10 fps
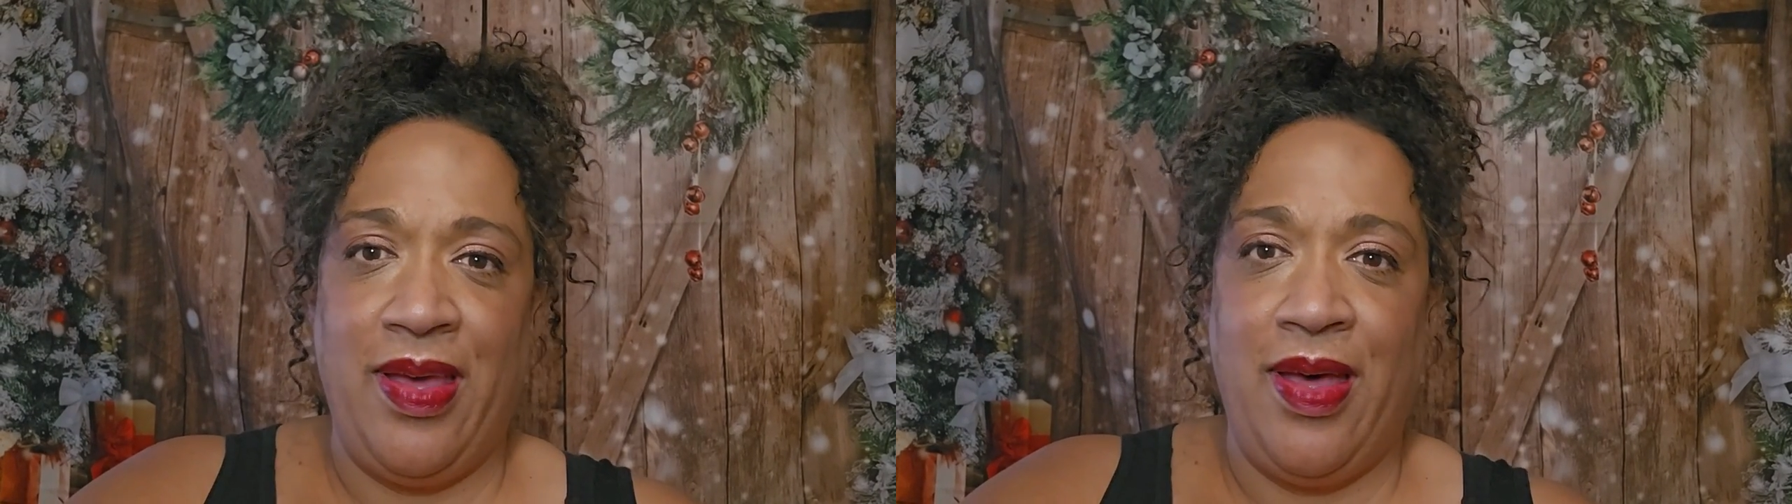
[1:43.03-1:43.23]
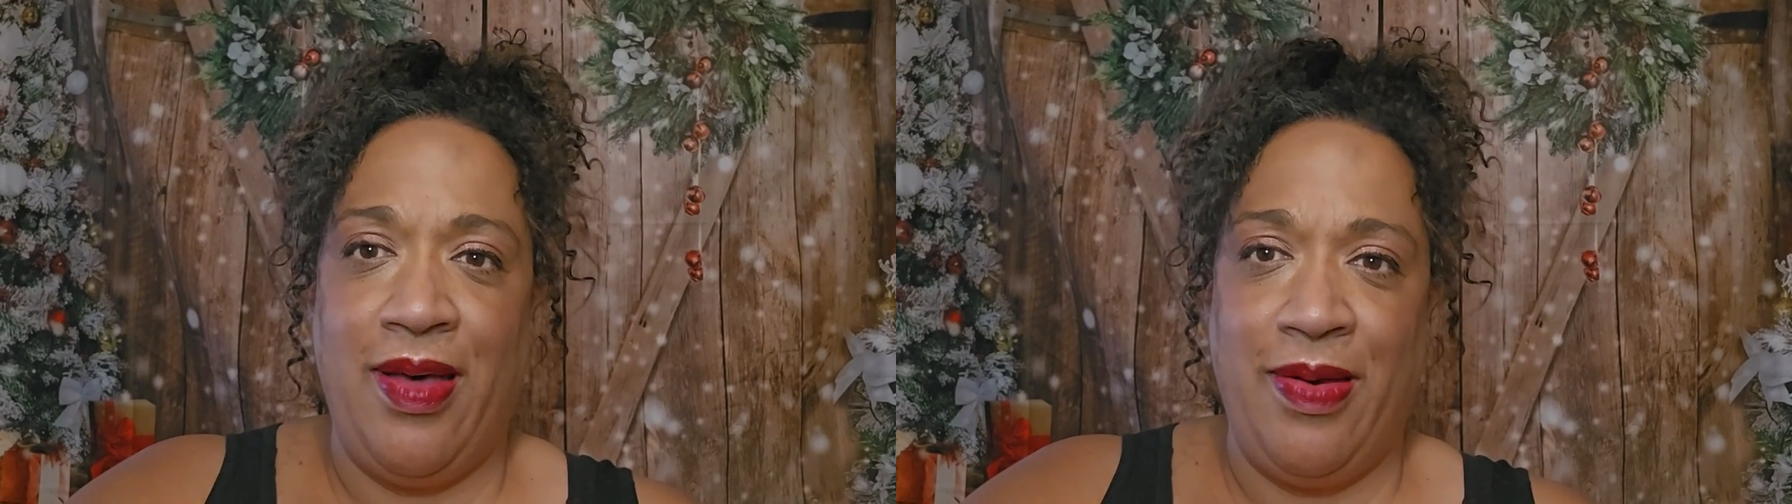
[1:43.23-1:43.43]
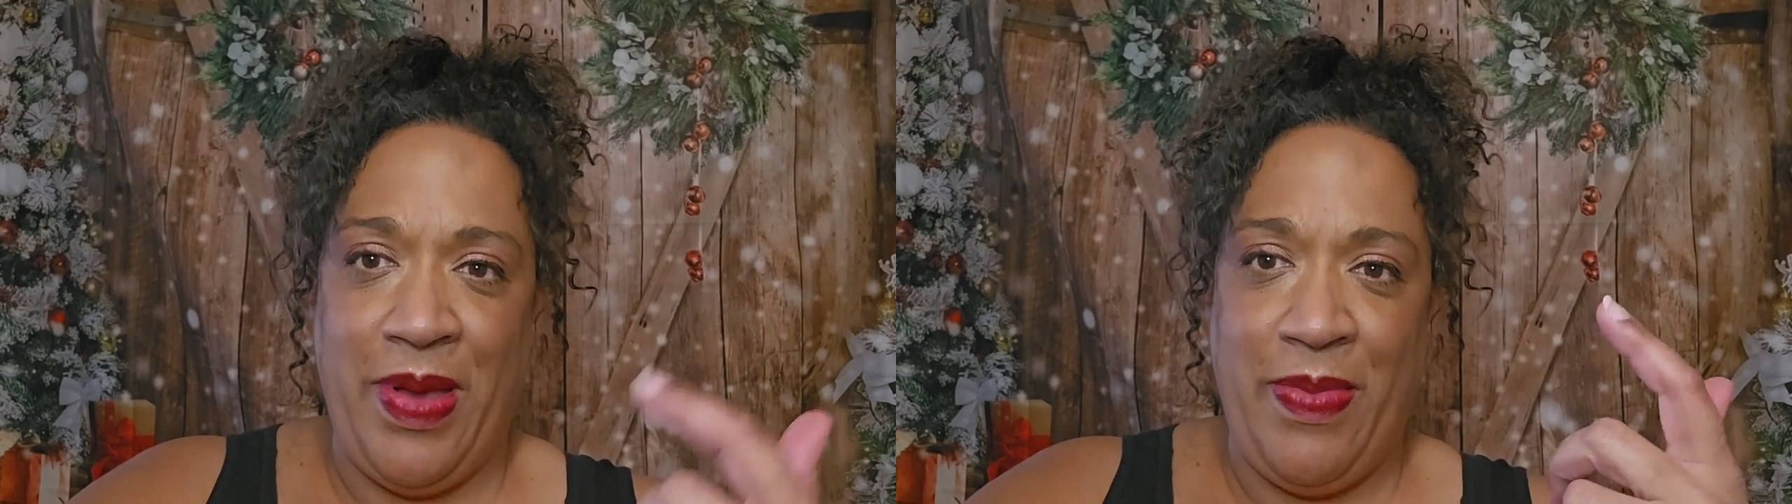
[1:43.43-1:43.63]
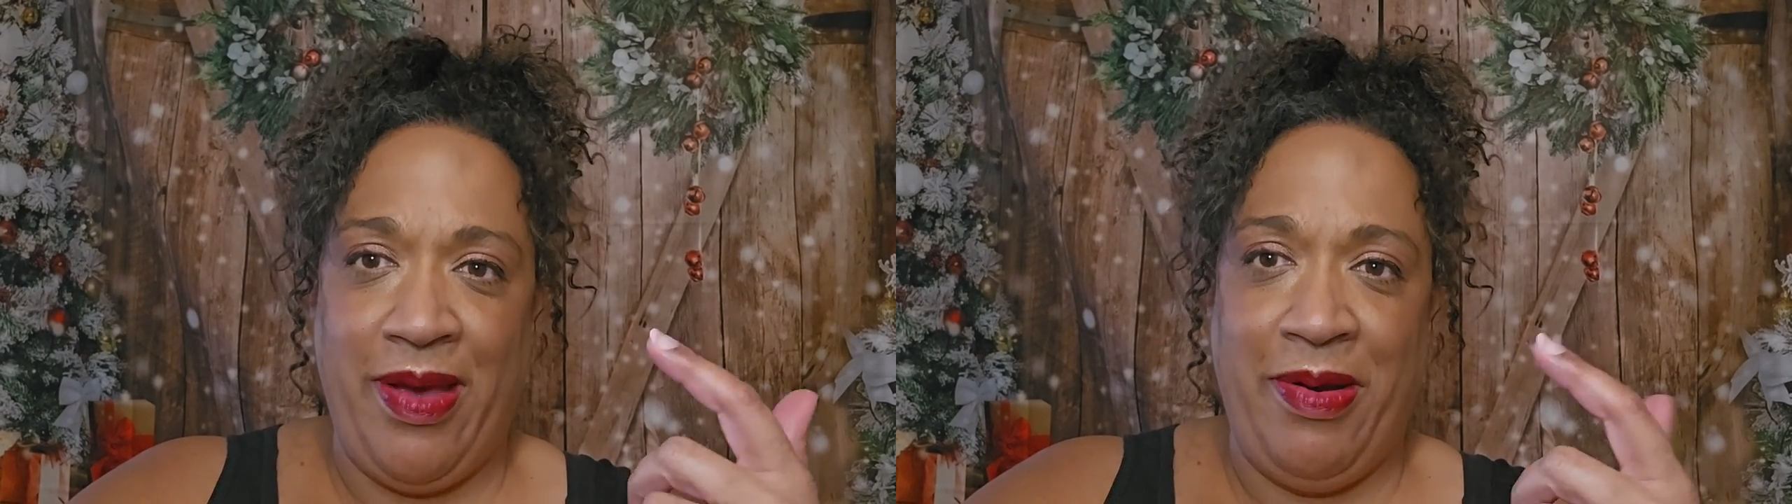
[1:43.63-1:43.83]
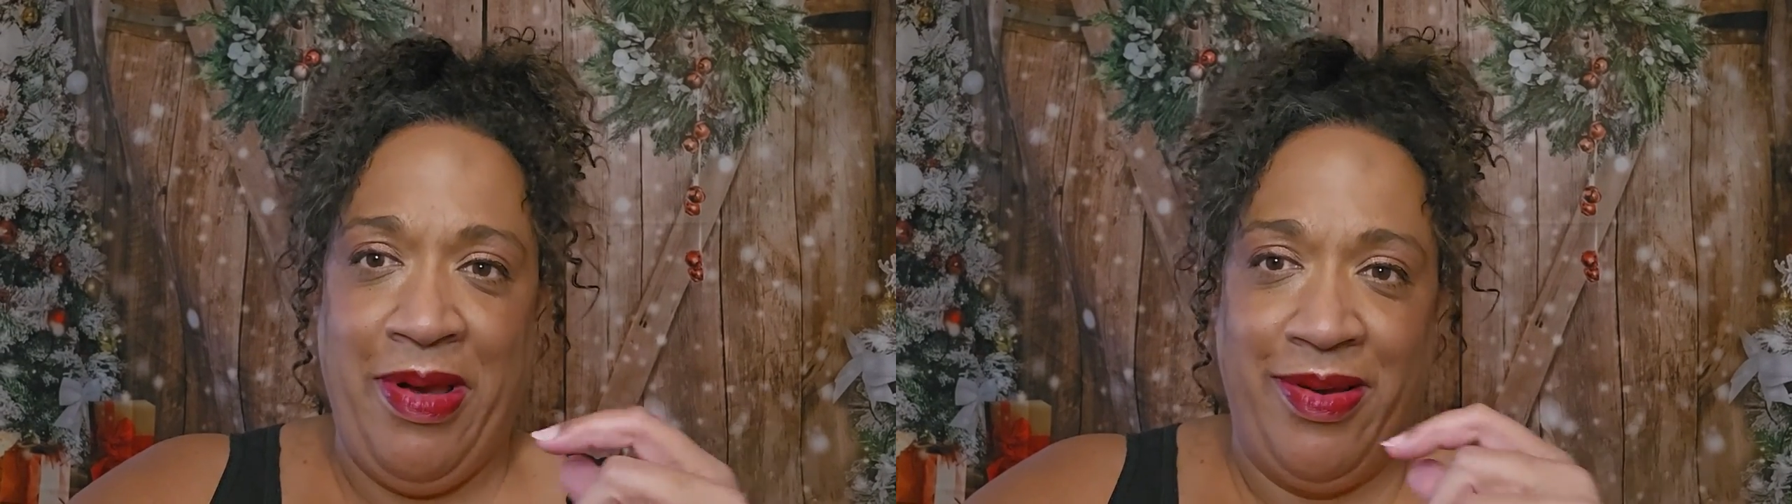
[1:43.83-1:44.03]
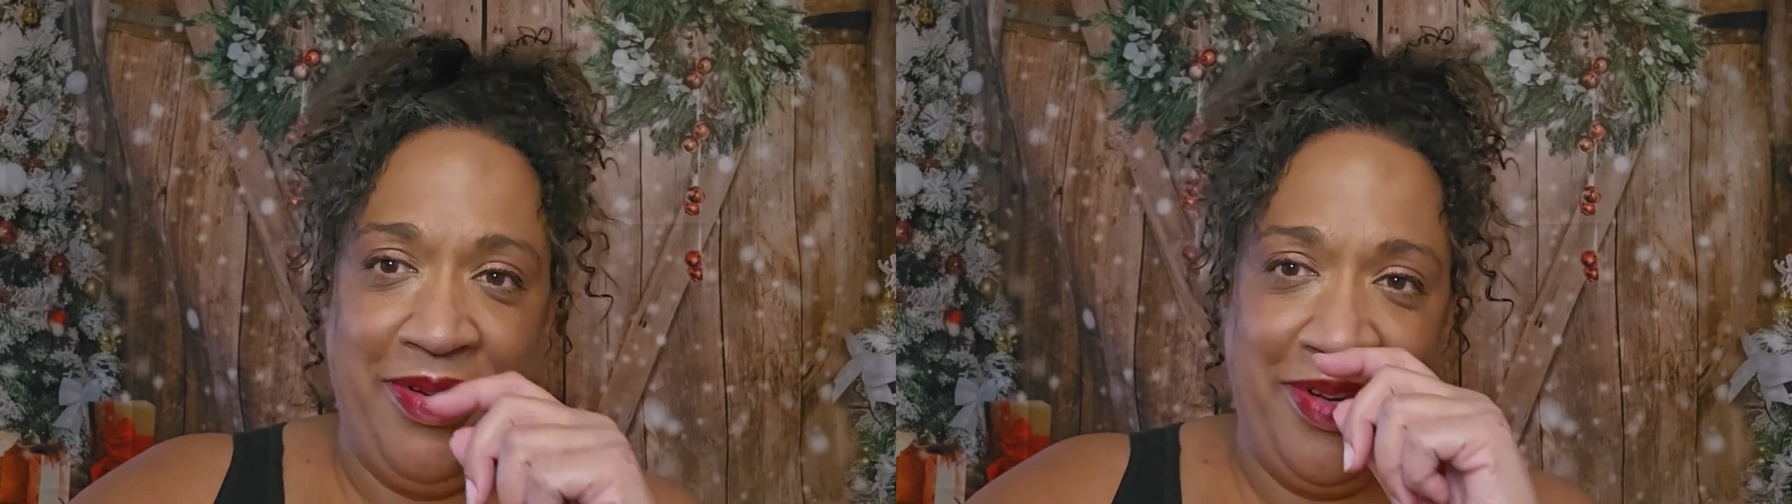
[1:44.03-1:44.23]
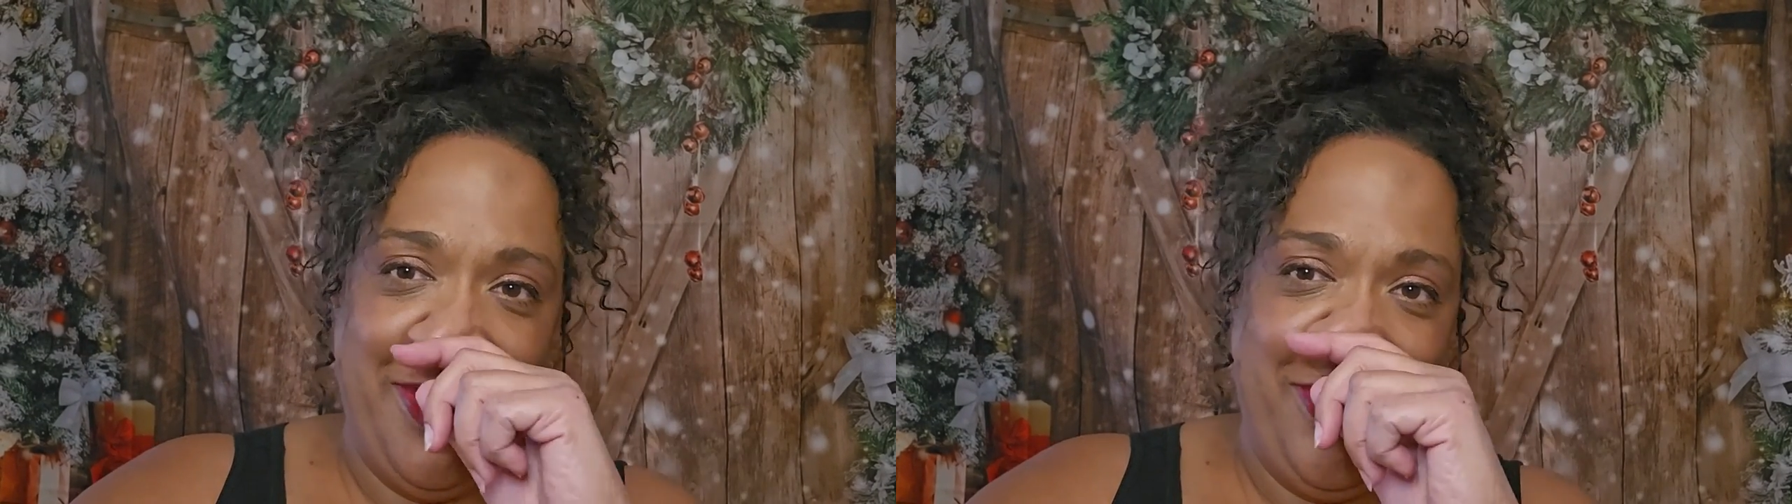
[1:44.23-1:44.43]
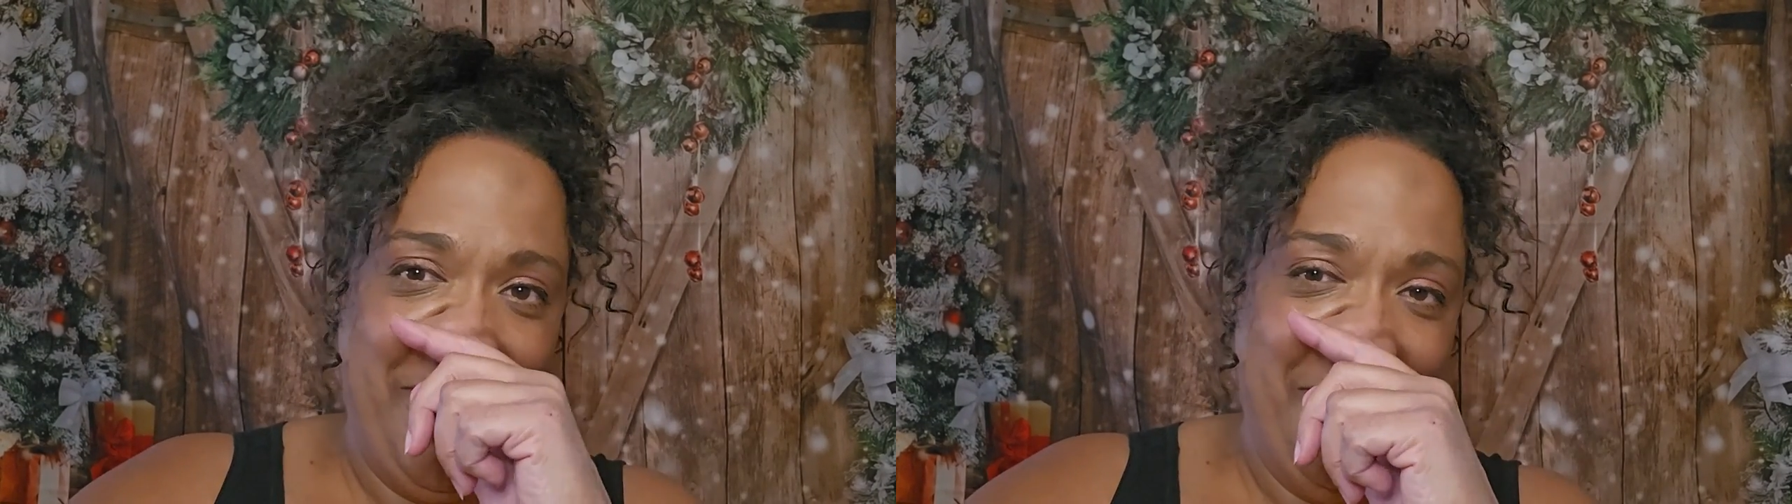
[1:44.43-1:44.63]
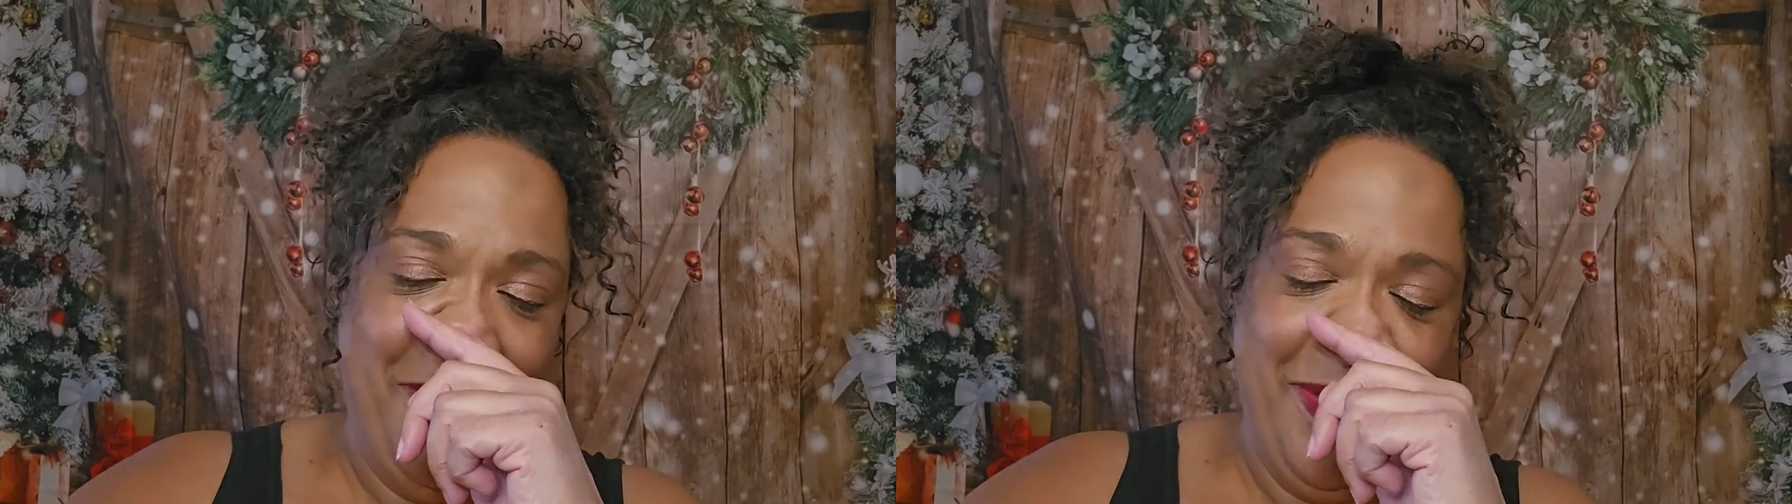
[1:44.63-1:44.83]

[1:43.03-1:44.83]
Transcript: hung my background crooked.